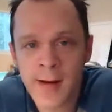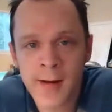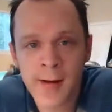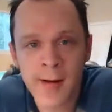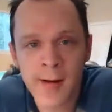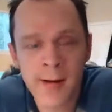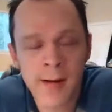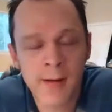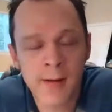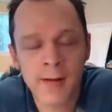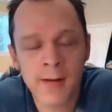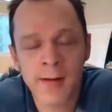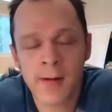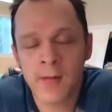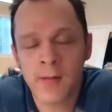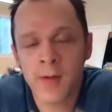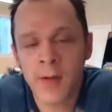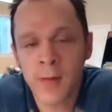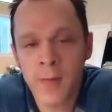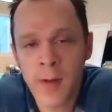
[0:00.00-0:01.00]
It, it's
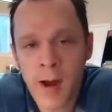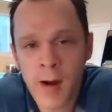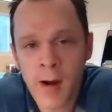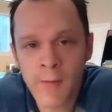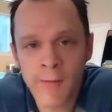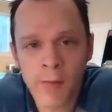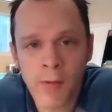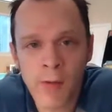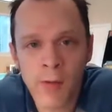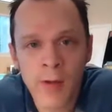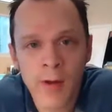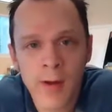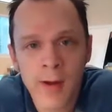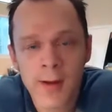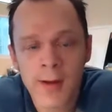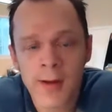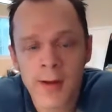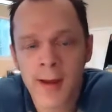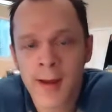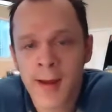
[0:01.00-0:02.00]
it's really powerful,
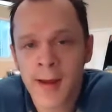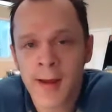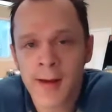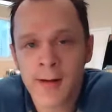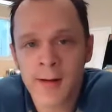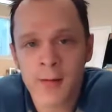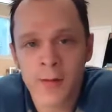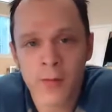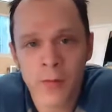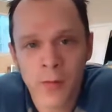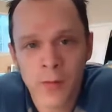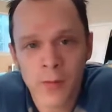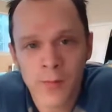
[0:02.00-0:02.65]
and